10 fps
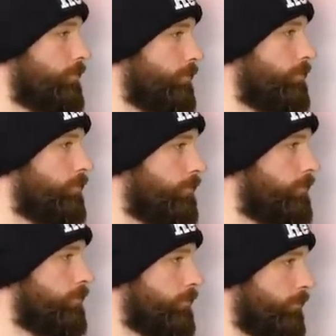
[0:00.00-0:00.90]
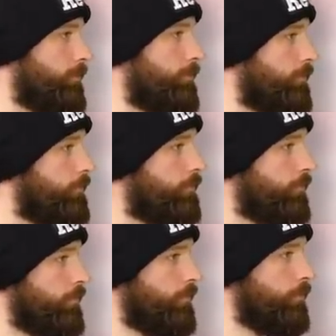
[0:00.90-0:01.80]

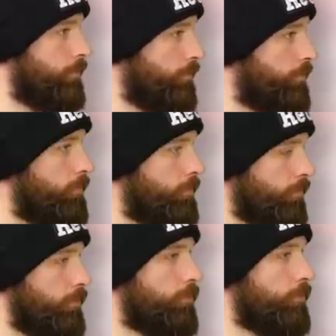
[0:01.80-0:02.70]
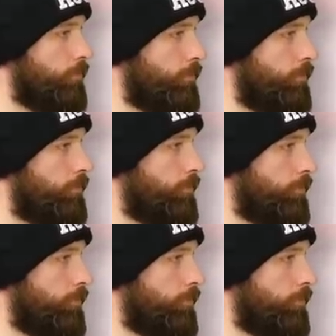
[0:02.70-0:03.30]
The person shown says nothing.